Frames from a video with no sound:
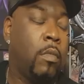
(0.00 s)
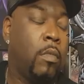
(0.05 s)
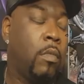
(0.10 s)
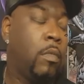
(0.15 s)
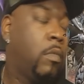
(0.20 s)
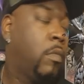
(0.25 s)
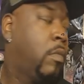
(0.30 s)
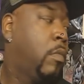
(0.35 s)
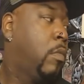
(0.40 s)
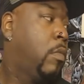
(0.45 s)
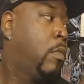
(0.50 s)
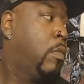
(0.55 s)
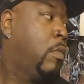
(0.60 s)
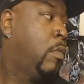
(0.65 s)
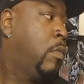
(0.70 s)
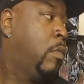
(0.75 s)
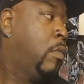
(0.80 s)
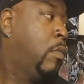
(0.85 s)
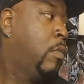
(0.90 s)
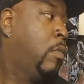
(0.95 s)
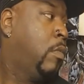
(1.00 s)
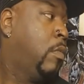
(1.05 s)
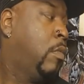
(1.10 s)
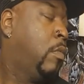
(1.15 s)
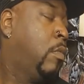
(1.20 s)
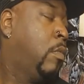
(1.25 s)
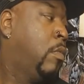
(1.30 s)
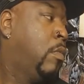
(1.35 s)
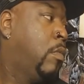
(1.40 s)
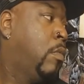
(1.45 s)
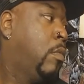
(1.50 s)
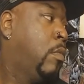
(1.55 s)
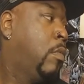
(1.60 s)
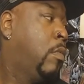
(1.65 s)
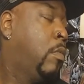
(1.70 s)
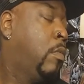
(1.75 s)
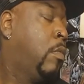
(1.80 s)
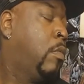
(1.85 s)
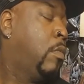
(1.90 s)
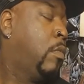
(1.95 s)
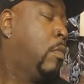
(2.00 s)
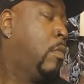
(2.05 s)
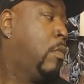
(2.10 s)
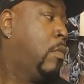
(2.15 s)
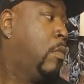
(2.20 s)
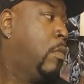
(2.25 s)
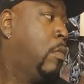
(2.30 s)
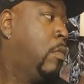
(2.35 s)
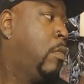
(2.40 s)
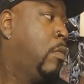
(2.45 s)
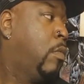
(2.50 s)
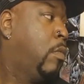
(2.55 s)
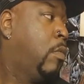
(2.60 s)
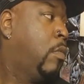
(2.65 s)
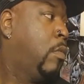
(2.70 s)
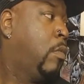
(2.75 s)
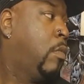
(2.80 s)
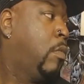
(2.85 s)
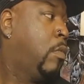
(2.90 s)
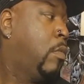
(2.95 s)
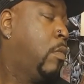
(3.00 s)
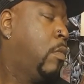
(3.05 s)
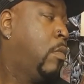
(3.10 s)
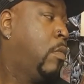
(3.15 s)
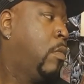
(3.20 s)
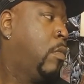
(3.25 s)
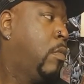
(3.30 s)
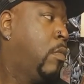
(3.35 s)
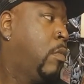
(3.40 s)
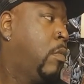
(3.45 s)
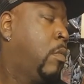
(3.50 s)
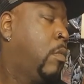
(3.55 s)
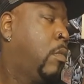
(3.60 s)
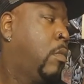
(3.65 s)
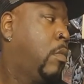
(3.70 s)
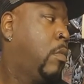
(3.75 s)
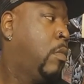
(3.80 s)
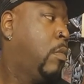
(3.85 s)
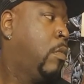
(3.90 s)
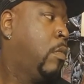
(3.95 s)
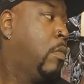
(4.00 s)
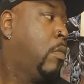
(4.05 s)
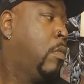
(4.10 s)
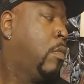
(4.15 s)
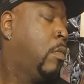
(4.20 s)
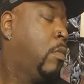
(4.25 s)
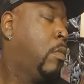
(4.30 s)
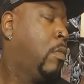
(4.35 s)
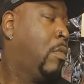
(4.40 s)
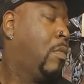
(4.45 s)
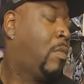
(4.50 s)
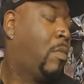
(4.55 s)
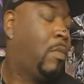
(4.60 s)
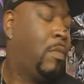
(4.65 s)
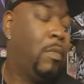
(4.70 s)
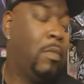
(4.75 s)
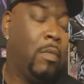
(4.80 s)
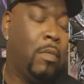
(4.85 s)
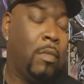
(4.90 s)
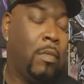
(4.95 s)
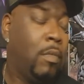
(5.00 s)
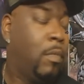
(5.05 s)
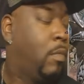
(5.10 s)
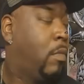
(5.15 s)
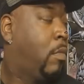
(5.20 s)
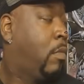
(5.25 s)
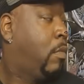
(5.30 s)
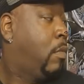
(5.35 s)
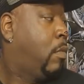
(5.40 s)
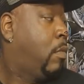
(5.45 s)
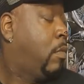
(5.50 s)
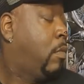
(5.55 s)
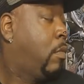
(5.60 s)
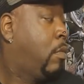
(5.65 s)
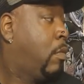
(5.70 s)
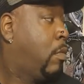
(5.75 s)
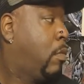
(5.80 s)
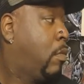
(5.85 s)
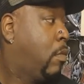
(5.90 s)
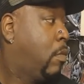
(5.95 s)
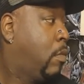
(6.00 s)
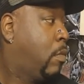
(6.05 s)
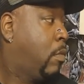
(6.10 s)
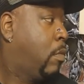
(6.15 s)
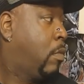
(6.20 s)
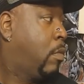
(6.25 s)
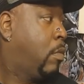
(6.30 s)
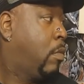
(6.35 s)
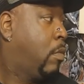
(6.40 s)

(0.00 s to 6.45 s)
No words are spoken by the person on screen.